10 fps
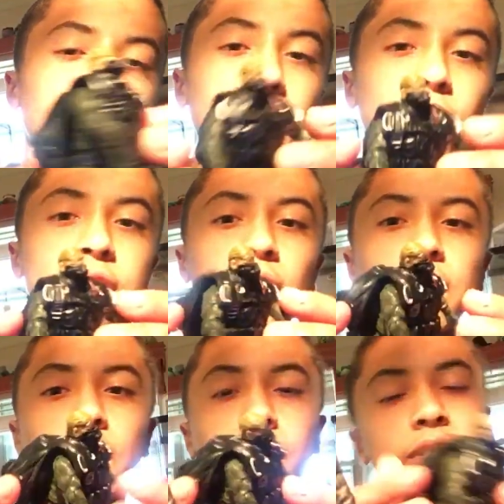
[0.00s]
It hooks
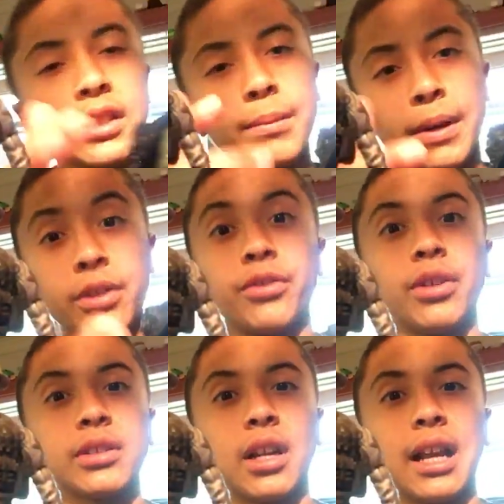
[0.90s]
on. Obviously, the parachute
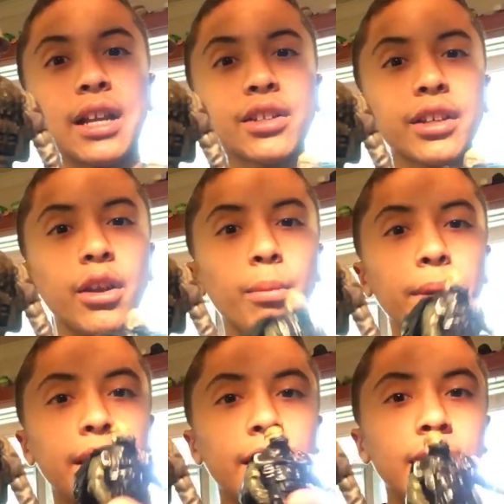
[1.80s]
does not actually
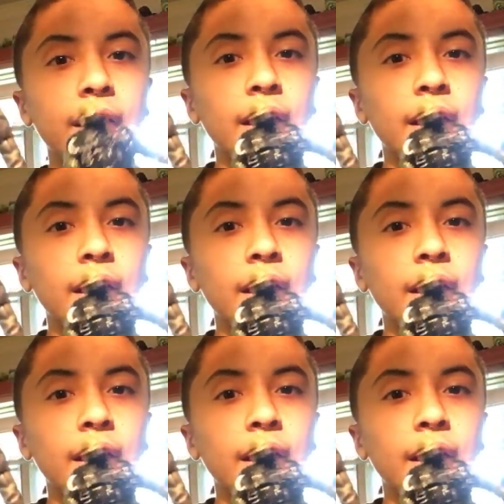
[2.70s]
open.